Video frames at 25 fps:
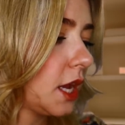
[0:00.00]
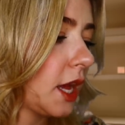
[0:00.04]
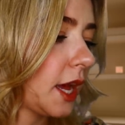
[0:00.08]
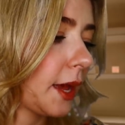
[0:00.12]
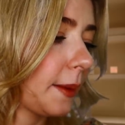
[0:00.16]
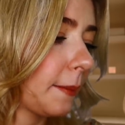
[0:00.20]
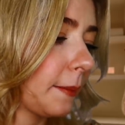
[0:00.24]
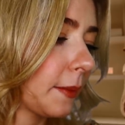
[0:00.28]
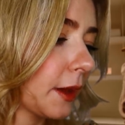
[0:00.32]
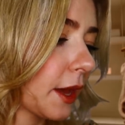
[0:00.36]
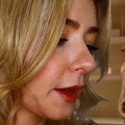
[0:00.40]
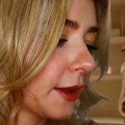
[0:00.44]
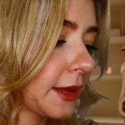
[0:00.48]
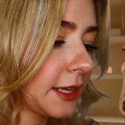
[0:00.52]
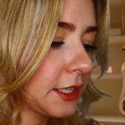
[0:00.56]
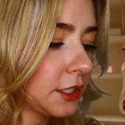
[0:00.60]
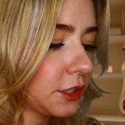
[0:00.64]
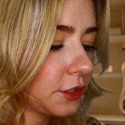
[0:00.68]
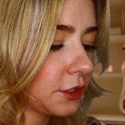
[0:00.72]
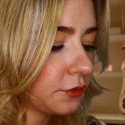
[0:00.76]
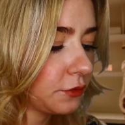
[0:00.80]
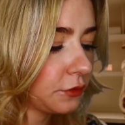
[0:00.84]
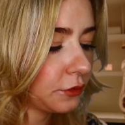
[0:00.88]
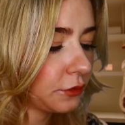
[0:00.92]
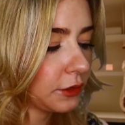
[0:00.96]
I'm going to
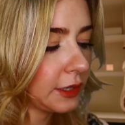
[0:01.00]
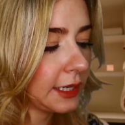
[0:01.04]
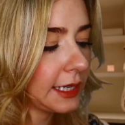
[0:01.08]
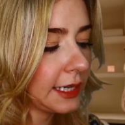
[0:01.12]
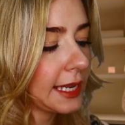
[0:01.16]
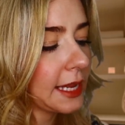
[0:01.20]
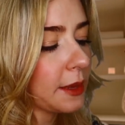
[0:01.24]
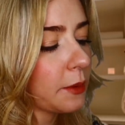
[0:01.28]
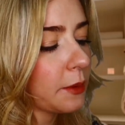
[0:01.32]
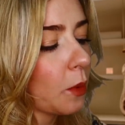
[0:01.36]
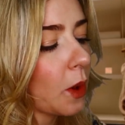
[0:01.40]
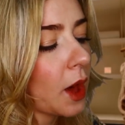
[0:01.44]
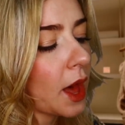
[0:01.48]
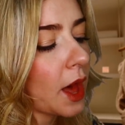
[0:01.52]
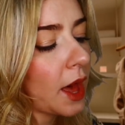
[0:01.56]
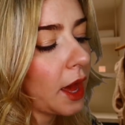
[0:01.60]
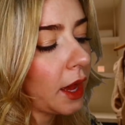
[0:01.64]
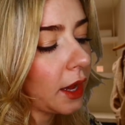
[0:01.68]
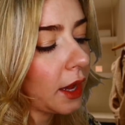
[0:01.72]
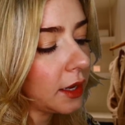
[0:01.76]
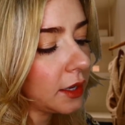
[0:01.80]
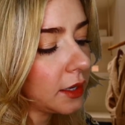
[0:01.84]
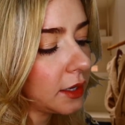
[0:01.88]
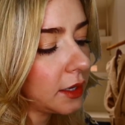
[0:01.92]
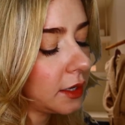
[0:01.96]
really
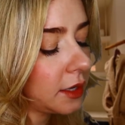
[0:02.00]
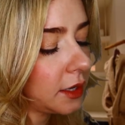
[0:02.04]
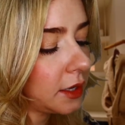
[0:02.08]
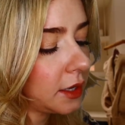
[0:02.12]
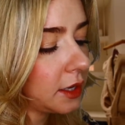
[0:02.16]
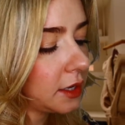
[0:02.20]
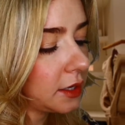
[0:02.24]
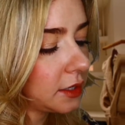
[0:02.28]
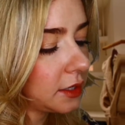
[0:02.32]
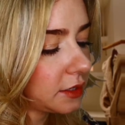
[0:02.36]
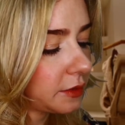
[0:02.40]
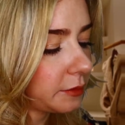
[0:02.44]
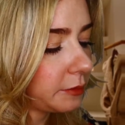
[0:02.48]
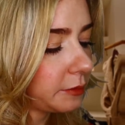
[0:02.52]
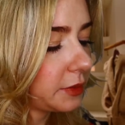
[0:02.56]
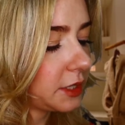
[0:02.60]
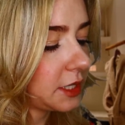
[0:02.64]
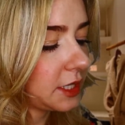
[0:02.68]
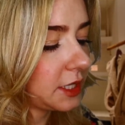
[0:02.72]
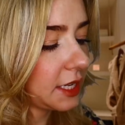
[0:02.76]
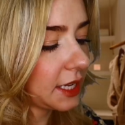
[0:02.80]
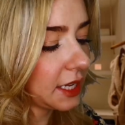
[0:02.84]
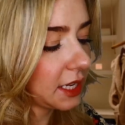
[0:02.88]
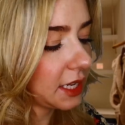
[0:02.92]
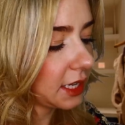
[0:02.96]
work some
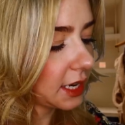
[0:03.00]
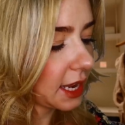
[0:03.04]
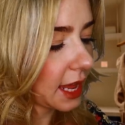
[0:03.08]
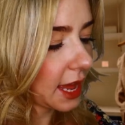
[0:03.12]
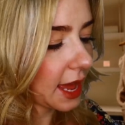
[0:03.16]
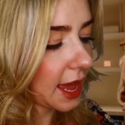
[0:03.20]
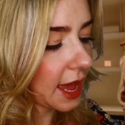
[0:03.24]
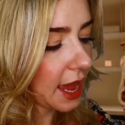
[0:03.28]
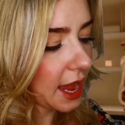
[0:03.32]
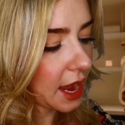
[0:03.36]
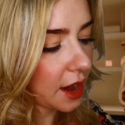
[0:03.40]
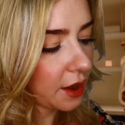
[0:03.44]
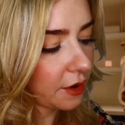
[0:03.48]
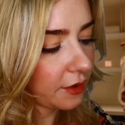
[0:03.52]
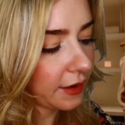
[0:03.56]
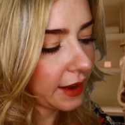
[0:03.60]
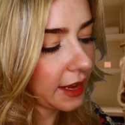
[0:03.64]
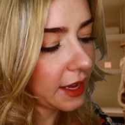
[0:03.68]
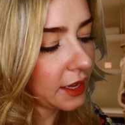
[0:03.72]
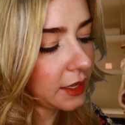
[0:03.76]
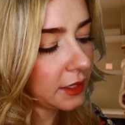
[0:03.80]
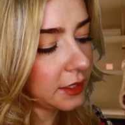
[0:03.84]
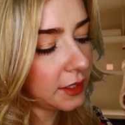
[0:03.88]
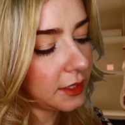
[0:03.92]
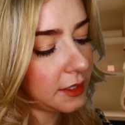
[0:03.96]
particular
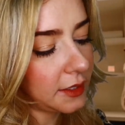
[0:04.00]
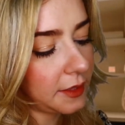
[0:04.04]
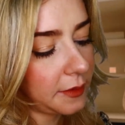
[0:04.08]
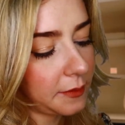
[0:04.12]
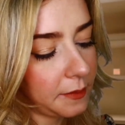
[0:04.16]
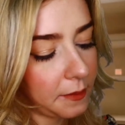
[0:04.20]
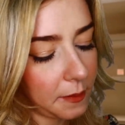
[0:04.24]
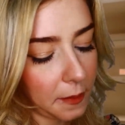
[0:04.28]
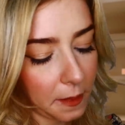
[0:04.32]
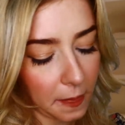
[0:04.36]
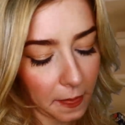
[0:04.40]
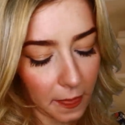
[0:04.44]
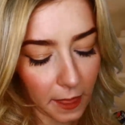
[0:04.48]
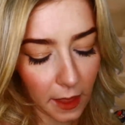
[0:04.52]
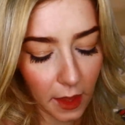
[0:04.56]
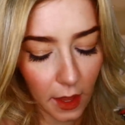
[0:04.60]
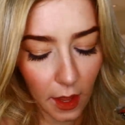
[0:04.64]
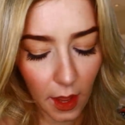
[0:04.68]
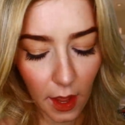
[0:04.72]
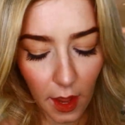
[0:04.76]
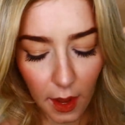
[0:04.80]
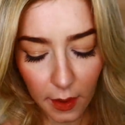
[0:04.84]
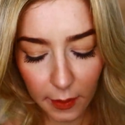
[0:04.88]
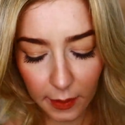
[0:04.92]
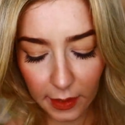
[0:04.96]
areas.
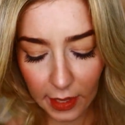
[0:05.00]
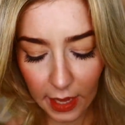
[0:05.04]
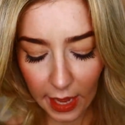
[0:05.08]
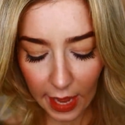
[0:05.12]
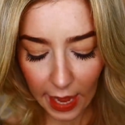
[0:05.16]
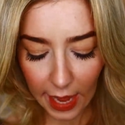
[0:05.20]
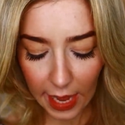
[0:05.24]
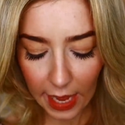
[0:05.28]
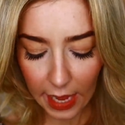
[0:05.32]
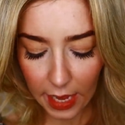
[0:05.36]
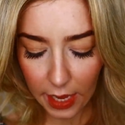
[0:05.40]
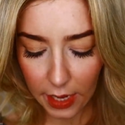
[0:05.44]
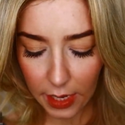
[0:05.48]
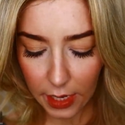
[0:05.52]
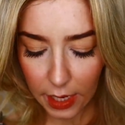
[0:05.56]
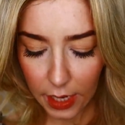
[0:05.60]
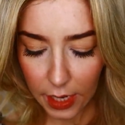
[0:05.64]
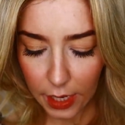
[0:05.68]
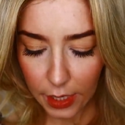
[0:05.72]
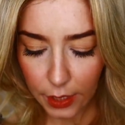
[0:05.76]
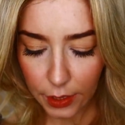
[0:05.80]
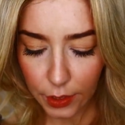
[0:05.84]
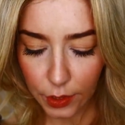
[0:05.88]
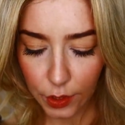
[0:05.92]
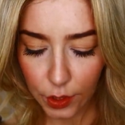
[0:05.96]
Okay,
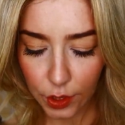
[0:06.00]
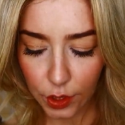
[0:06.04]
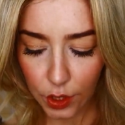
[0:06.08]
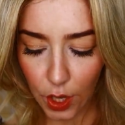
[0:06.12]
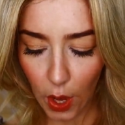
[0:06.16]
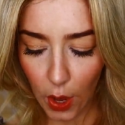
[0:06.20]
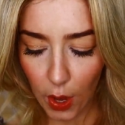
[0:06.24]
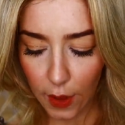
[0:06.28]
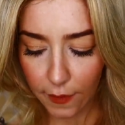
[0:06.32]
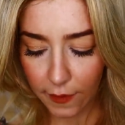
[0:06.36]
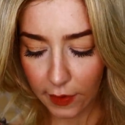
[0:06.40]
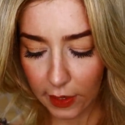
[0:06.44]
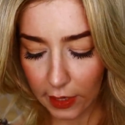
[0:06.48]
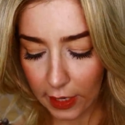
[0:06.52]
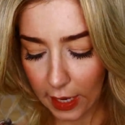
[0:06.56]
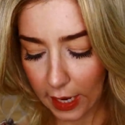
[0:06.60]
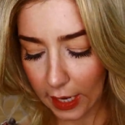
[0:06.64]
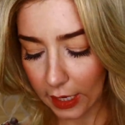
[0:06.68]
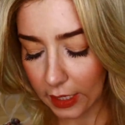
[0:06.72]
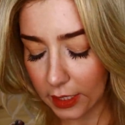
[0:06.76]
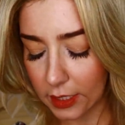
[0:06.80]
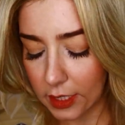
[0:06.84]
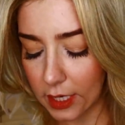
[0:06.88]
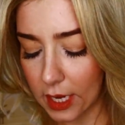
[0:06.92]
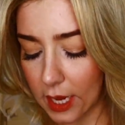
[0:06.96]
so if you'd
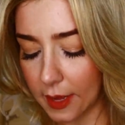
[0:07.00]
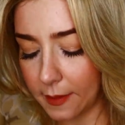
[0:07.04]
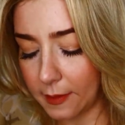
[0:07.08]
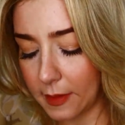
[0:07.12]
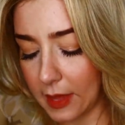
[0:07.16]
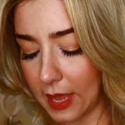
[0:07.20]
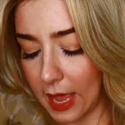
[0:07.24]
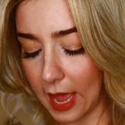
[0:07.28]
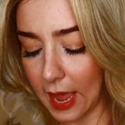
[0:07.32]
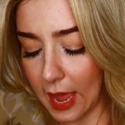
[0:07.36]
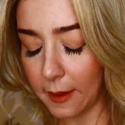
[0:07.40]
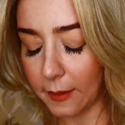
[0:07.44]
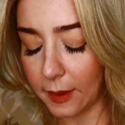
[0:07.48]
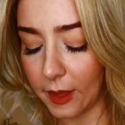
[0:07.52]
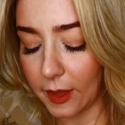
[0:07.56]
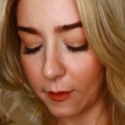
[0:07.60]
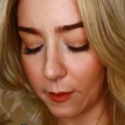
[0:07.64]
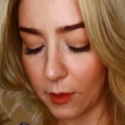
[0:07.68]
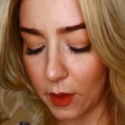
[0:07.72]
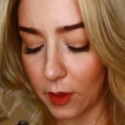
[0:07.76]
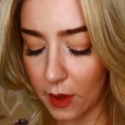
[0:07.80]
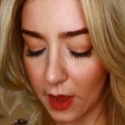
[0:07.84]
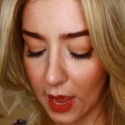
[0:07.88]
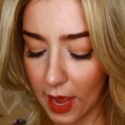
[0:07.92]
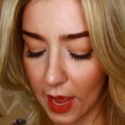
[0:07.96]
like to, yep, give me
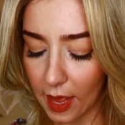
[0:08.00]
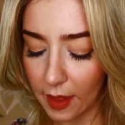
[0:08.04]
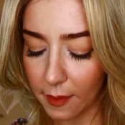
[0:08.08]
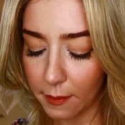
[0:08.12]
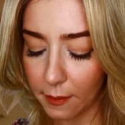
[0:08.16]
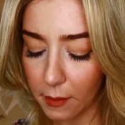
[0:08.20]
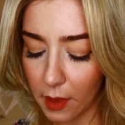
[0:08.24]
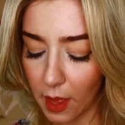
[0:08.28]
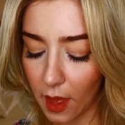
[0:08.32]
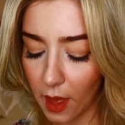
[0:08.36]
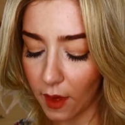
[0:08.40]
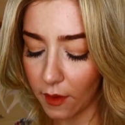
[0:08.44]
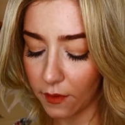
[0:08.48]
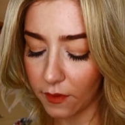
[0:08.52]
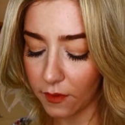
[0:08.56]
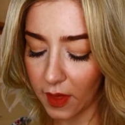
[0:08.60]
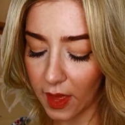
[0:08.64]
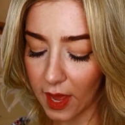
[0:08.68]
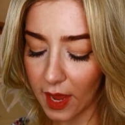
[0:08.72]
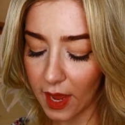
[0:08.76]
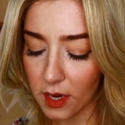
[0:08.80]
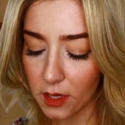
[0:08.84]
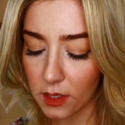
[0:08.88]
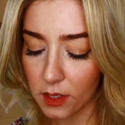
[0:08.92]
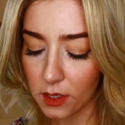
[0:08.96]
your hand,
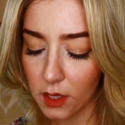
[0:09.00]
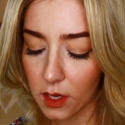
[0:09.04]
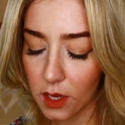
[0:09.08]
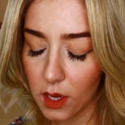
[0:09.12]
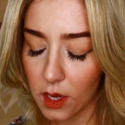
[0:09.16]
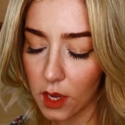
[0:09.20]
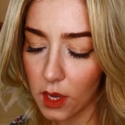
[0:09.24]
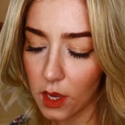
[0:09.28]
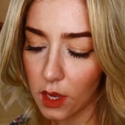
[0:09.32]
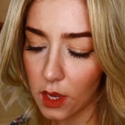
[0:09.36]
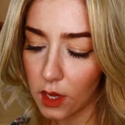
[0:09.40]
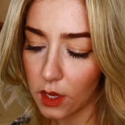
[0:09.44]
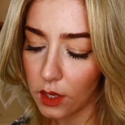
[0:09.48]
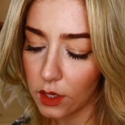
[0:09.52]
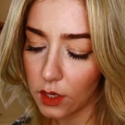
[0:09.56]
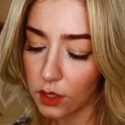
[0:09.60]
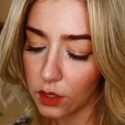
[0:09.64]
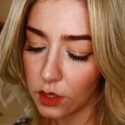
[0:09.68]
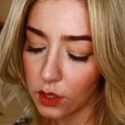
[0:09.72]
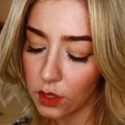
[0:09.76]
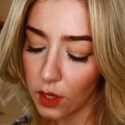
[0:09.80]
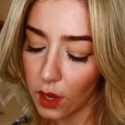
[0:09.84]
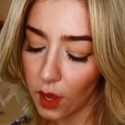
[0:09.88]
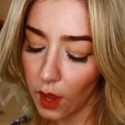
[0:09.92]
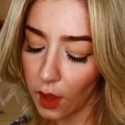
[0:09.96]
perfect.
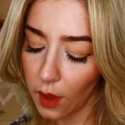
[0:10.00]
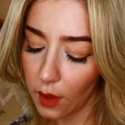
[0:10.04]
So,